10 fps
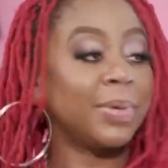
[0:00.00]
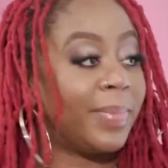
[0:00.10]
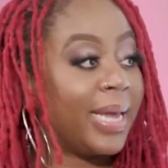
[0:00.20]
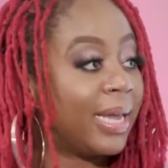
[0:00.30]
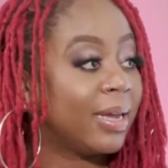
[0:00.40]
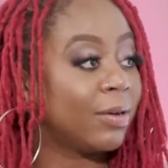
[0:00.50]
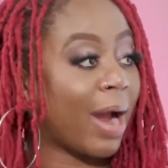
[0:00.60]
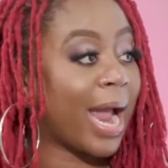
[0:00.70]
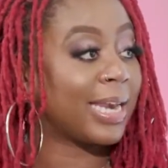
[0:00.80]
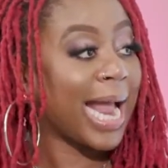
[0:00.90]
to me,
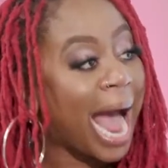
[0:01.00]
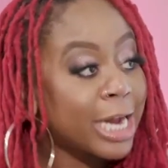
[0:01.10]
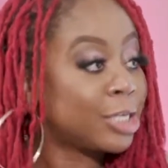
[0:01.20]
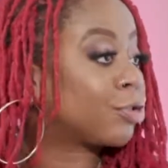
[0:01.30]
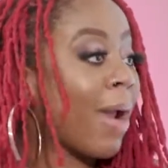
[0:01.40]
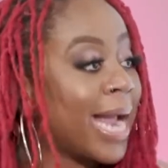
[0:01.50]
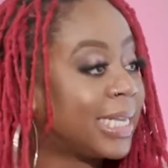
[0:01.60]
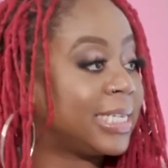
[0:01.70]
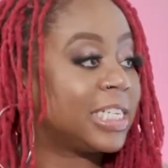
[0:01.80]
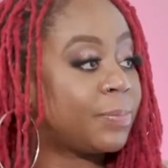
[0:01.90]
right? Like I
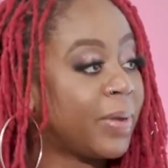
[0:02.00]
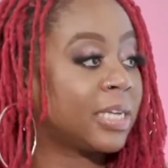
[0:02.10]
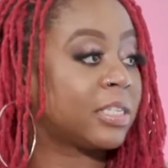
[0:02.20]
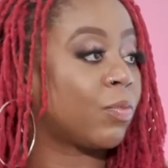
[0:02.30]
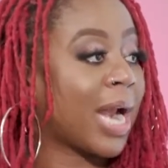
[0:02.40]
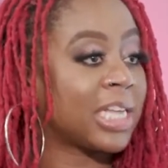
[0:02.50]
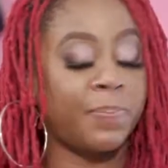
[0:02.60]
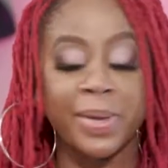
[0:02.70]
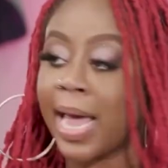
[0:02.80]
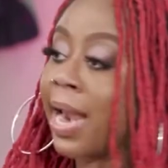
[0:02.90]
attract it just because of what I
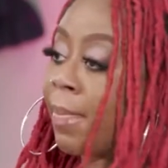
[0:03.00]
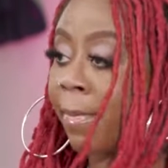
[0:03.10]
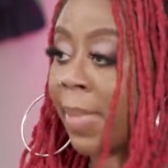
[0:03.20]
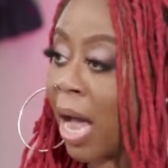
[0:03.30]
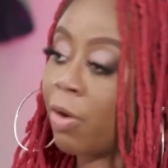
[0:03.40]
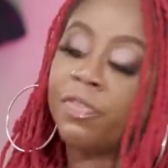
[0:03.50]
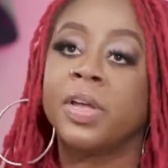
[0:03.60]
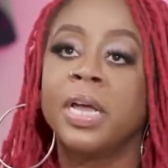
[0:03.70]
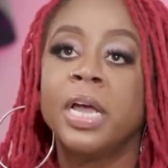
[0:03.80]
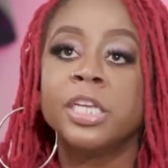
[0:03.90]
speak out of my mouth.
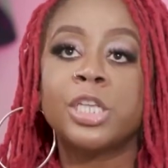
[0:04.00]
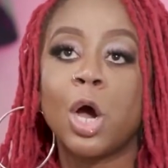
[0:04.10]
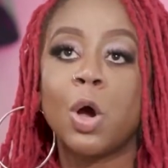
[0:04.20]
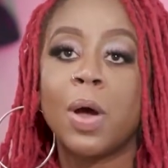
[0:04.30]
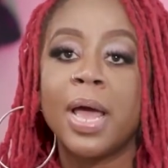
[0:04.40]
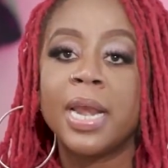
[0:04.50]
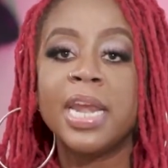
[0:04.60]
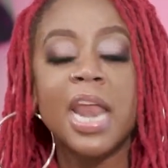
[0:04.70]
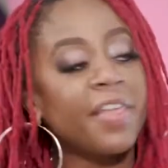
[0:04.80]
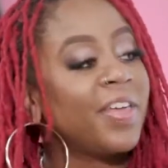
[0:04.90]
So
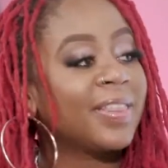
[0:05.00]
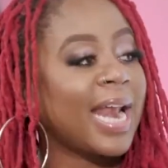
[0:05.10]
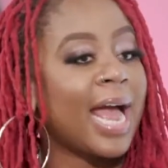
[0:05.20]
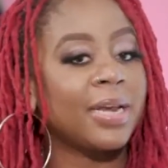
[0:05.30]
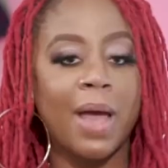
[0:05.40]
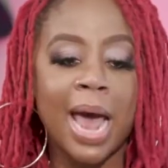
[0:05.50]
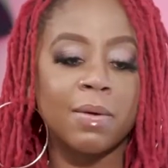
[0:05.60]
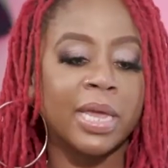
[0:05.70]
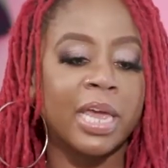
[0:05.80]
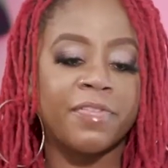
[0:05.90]
nothing that I do, I
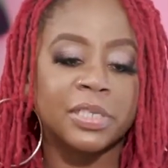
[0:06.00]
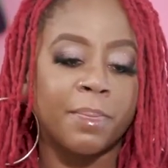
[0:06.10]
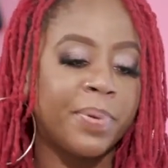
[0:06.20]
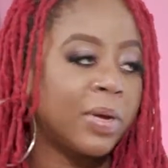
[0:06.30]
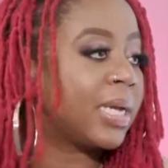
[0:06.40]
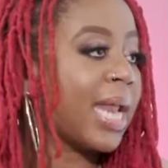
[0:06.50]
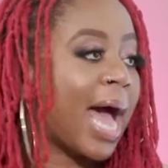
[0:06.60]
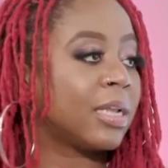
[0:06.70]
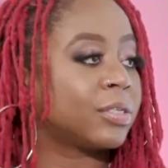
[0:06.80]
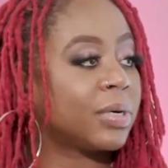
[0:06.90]
don't care if it's $1 billion
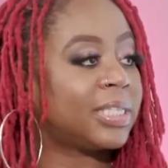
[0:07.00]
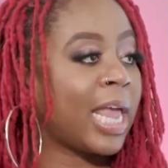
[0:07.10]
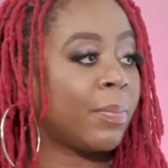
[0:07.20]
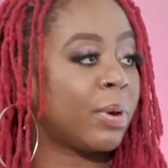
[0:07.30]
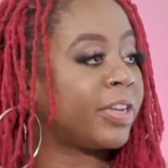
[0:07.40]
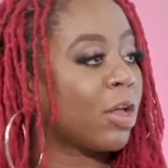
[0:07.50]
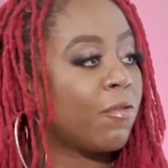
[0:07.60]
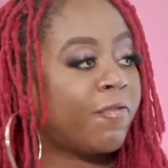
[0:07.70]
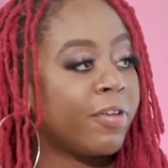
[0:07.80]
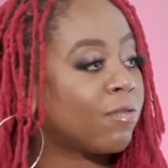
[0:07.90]
on the table, if it
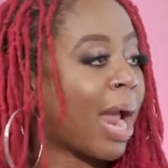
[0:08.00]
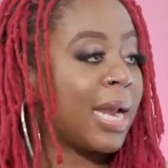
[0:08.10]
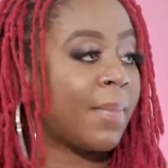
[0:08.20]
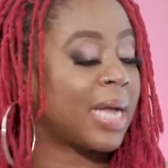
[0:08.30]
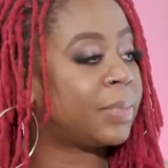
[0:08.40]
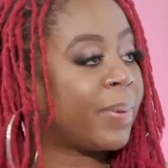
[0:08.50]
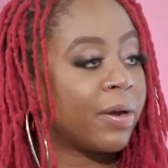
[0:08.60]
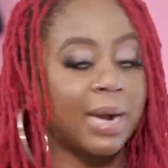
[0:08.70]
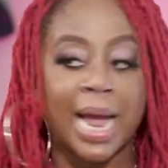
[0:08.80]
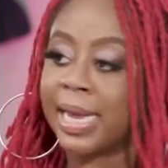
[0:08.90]
don't feel right in my
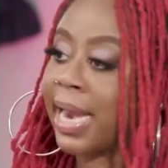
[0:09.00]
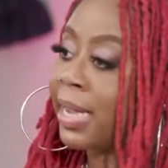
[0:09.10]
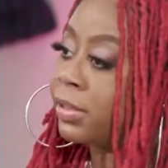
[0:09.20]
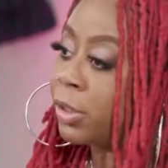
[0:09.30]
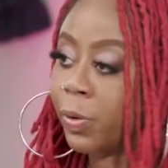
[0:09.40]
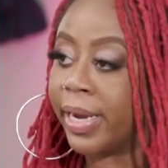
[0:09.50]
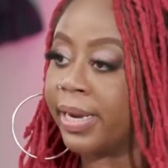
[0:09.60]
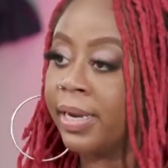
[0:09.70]
spirit, I cannot do it.